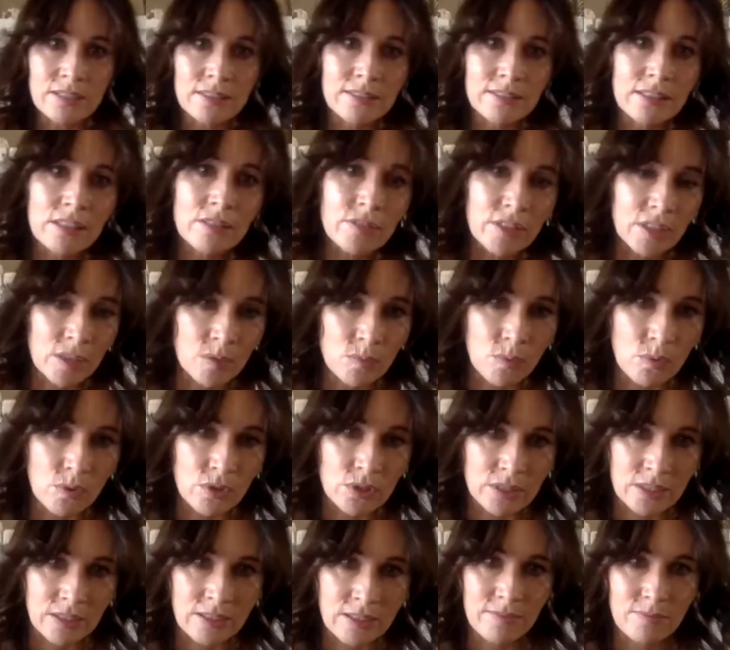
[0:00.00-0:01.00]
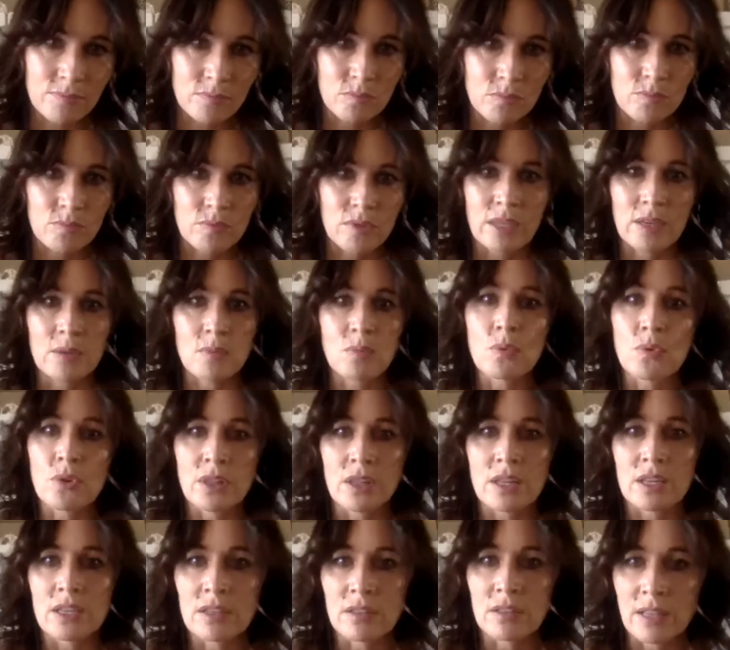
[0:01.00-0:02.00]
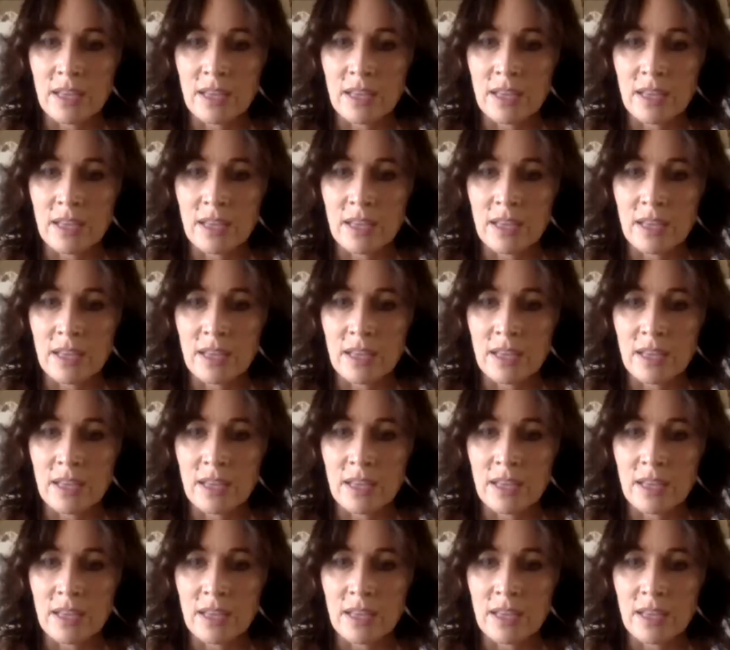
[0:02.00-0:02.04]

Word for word: a living water like water that,